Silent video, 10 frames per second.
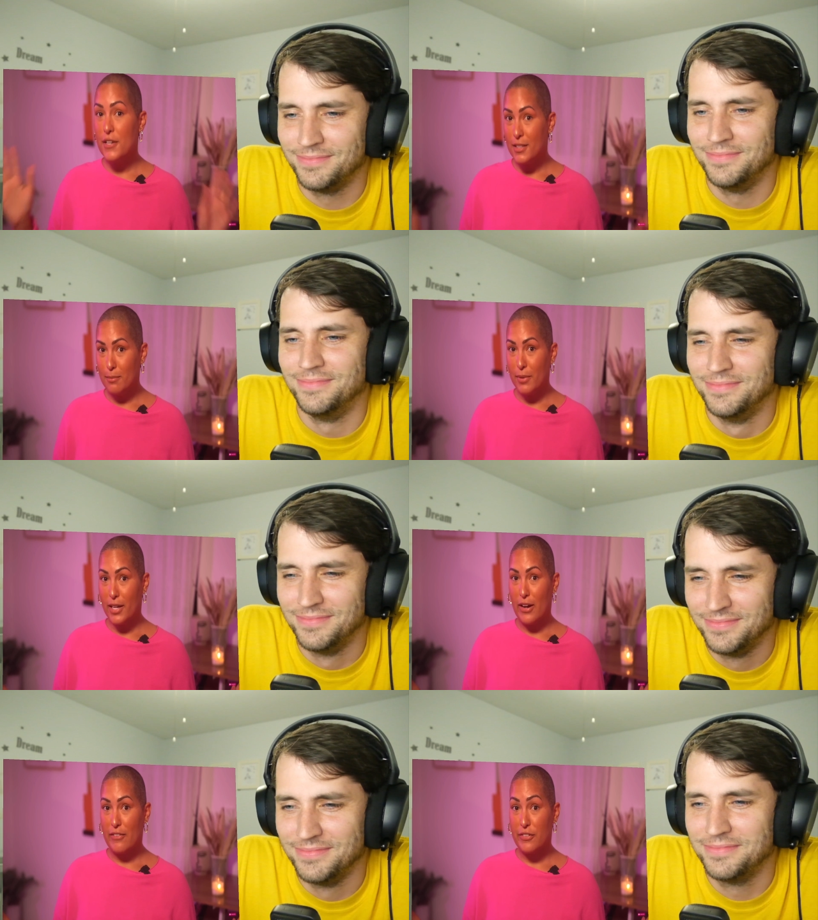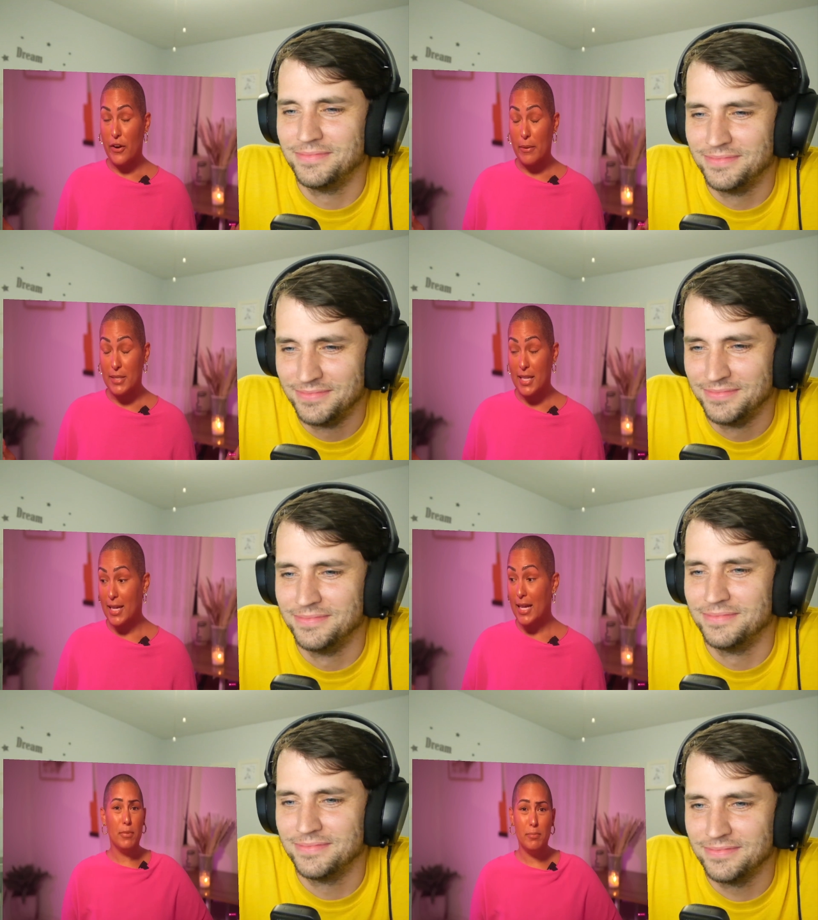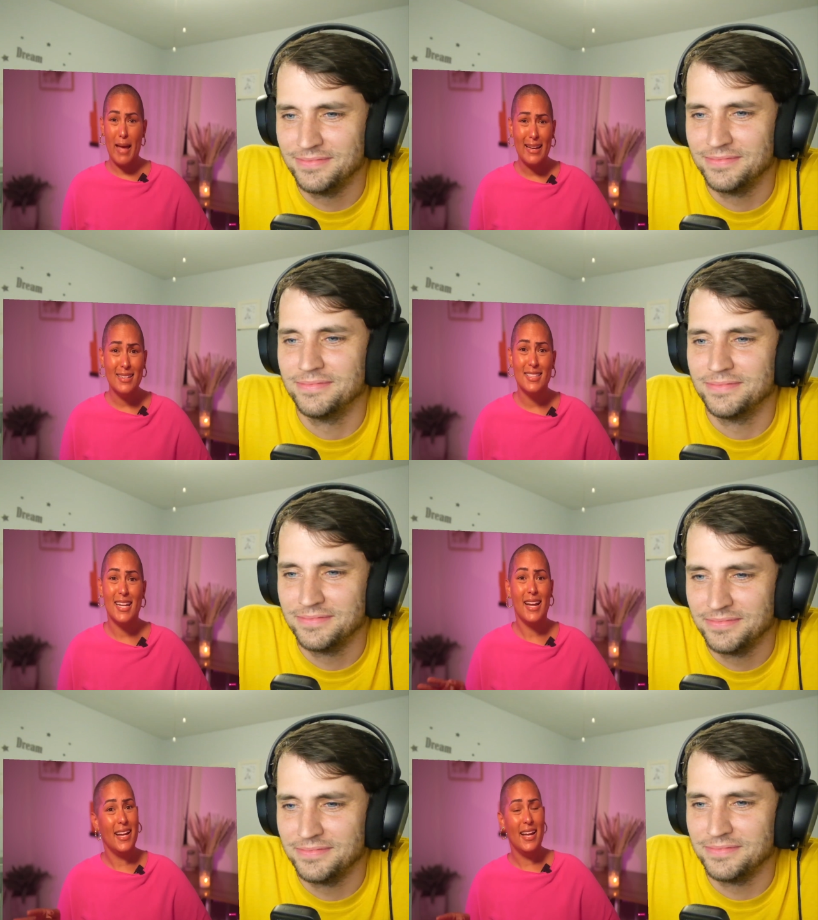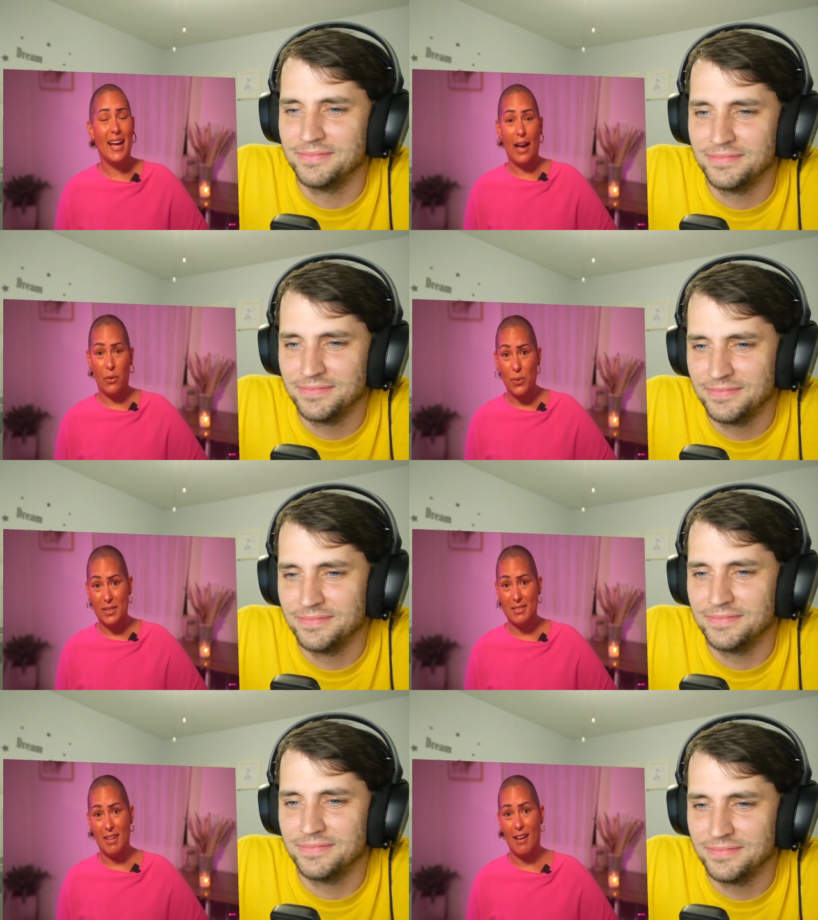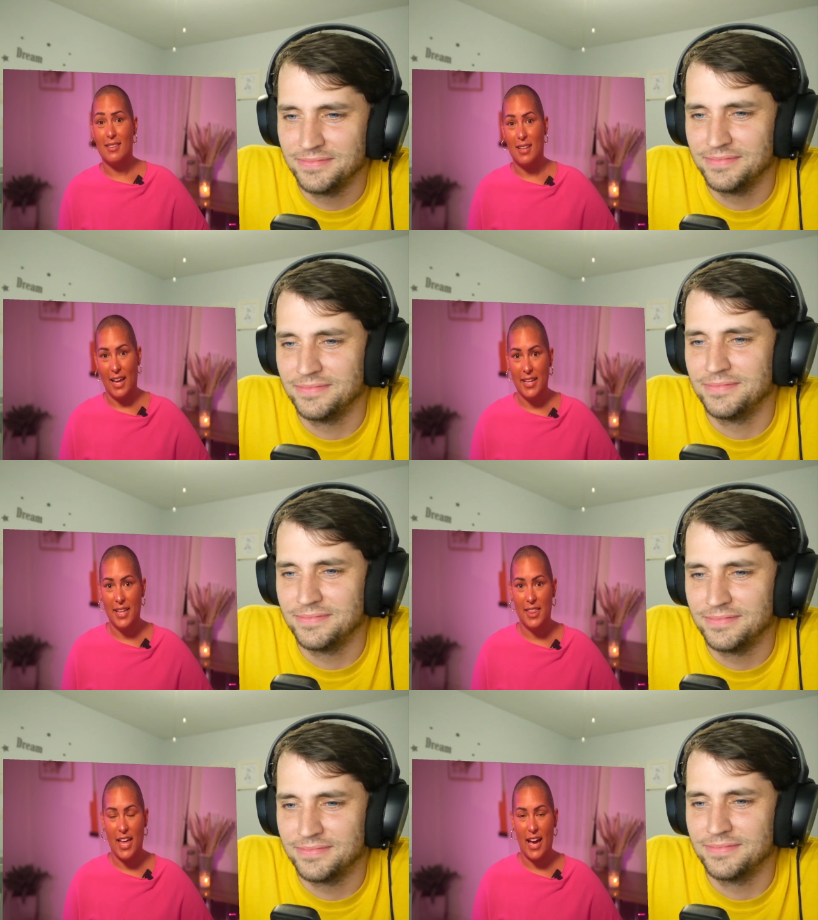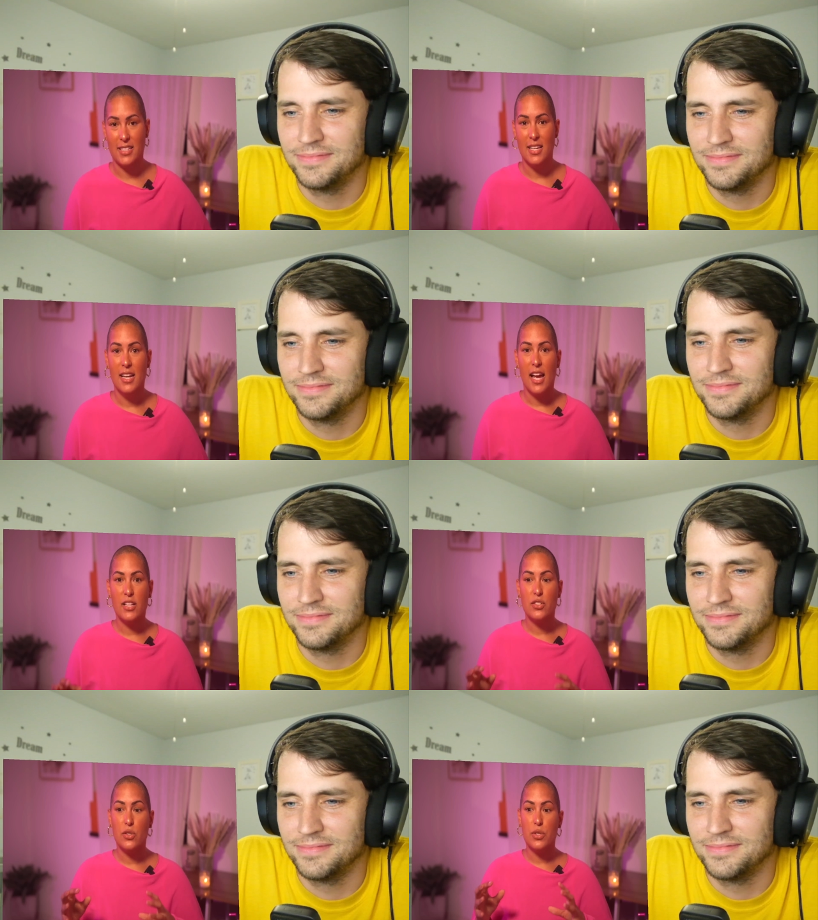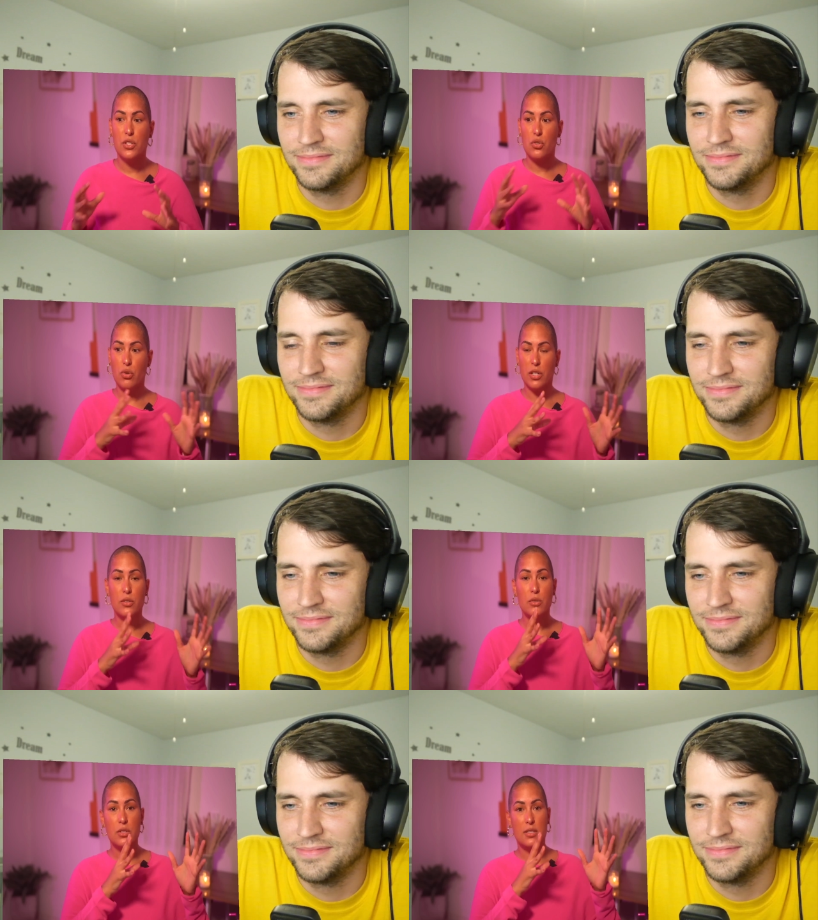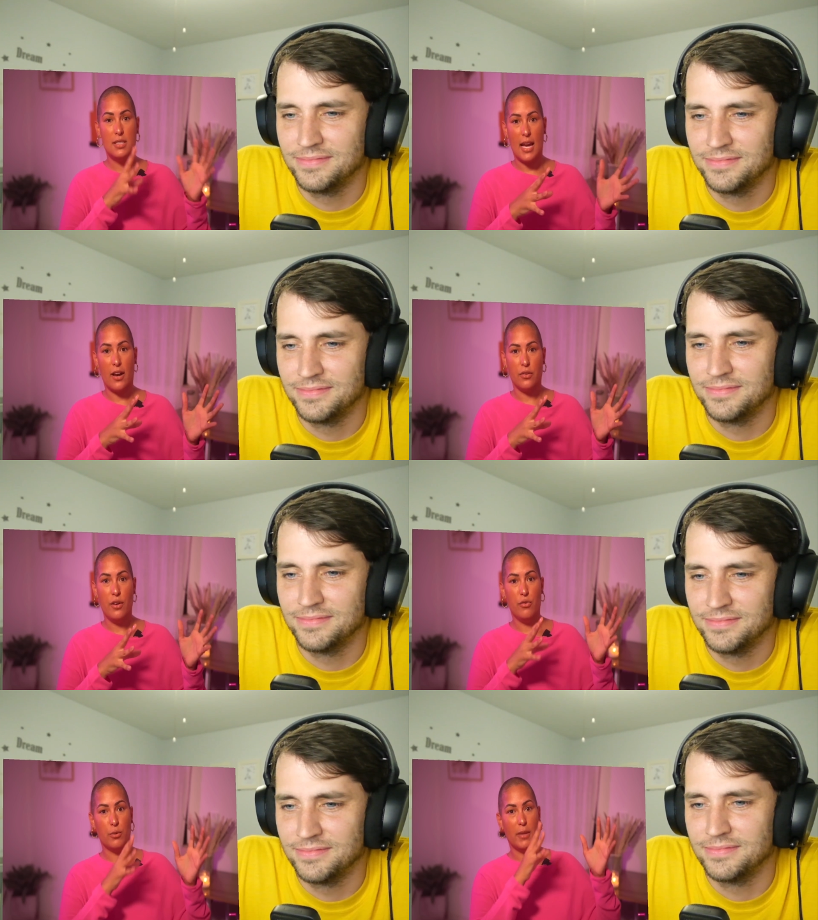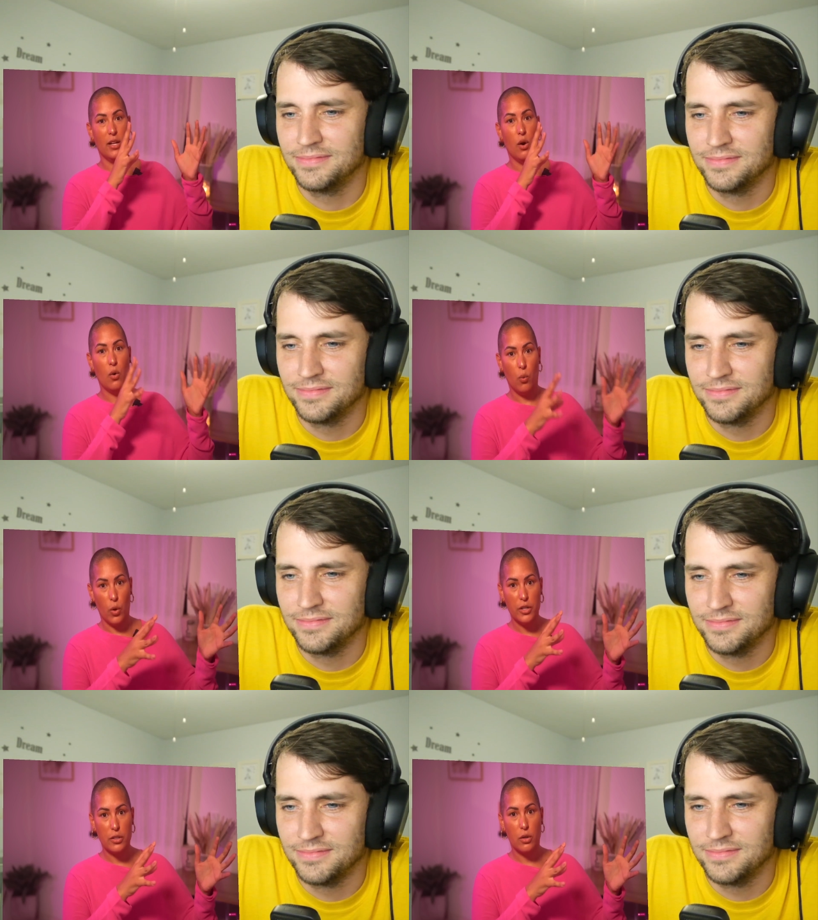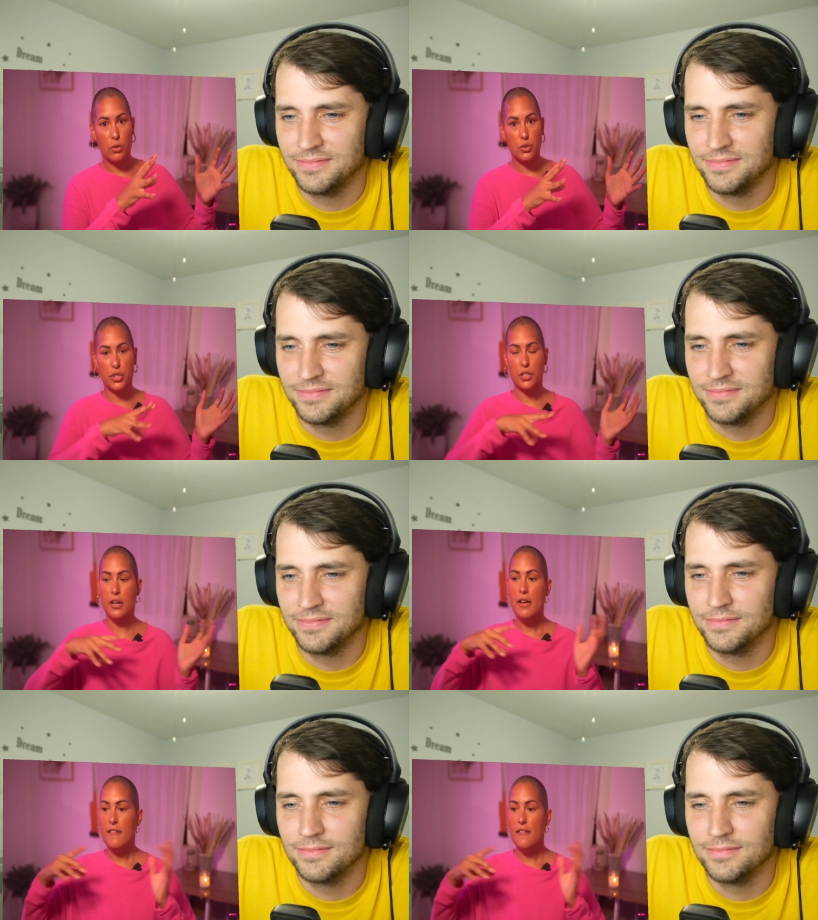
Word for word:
Speaker 1: feeling better after I'm sick. But back in the day, I was not like that. And so this trickles down from like work culture,